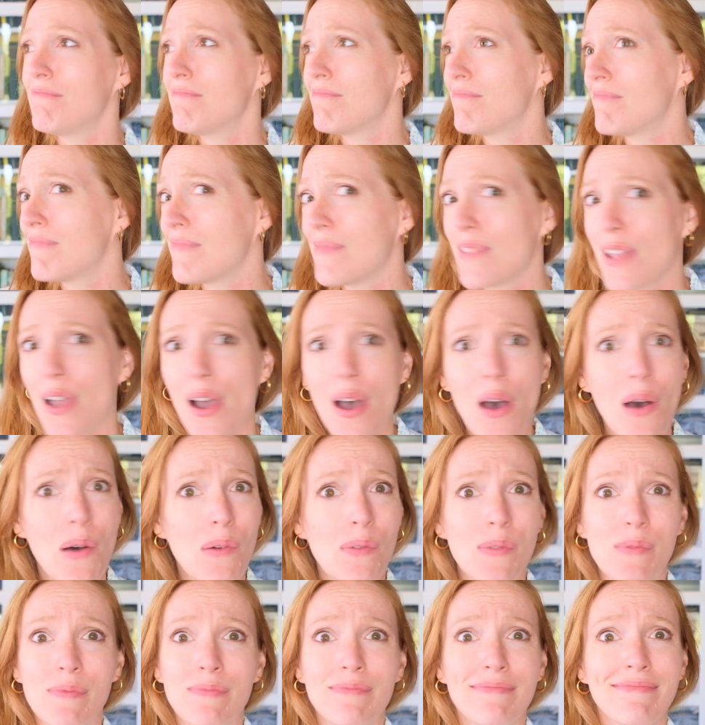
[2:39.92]
No,
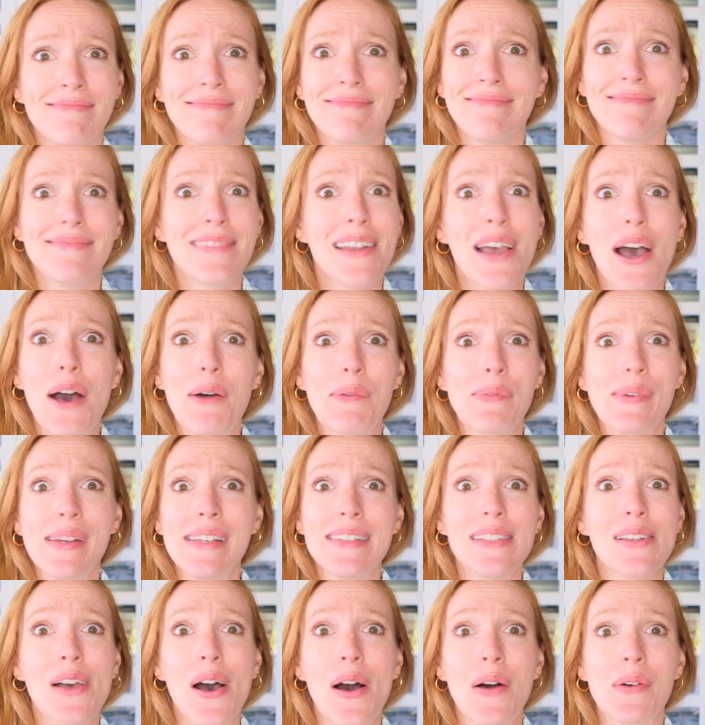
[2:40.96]
we
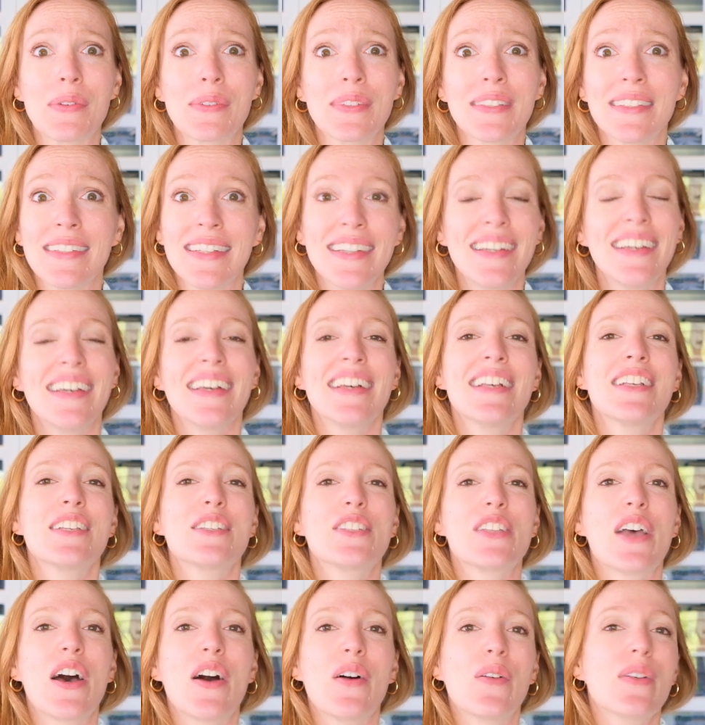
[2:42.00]
don't.
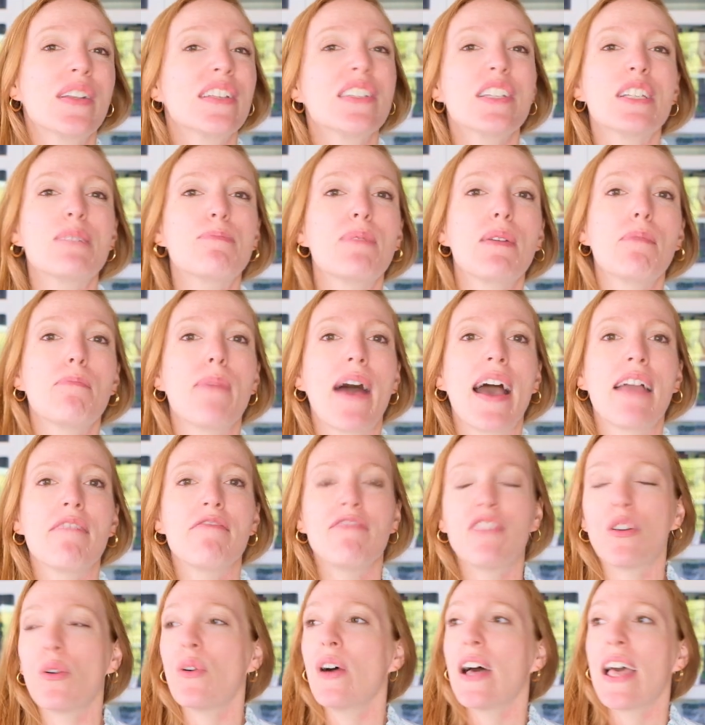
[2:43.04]
So just be
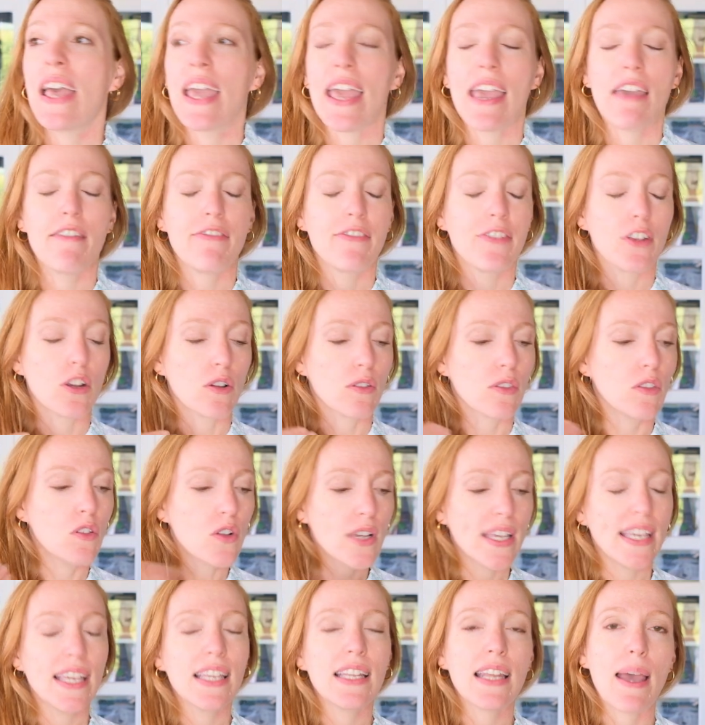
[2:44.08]
mindful if you're
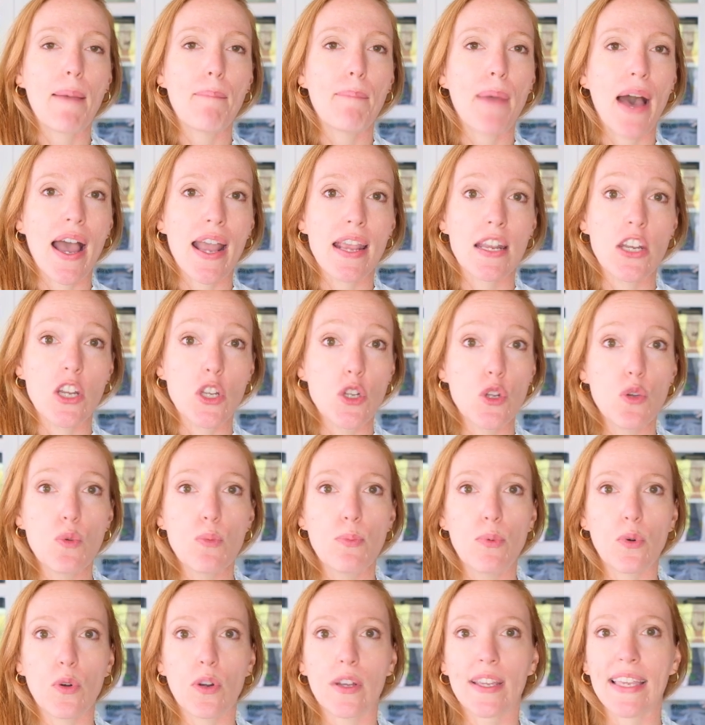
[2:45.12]
looking at buying a new
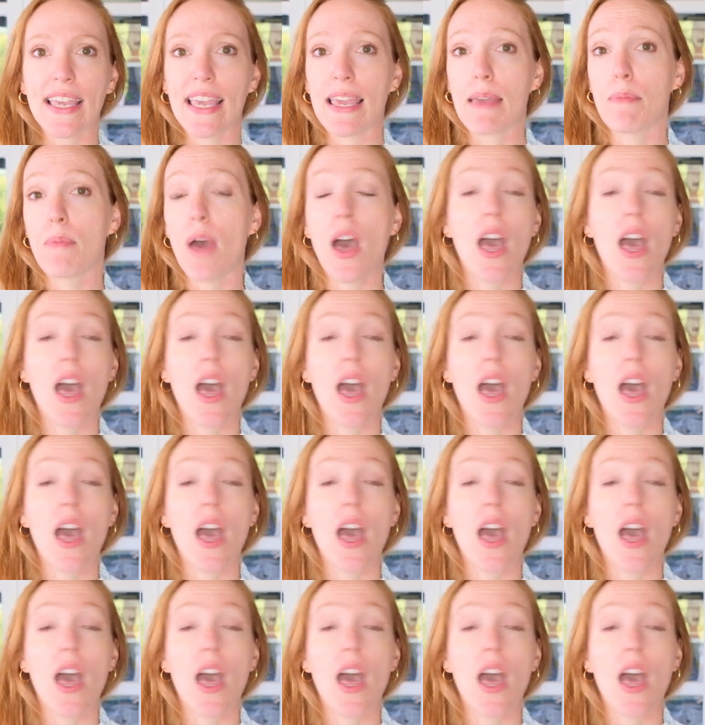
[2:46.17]
board game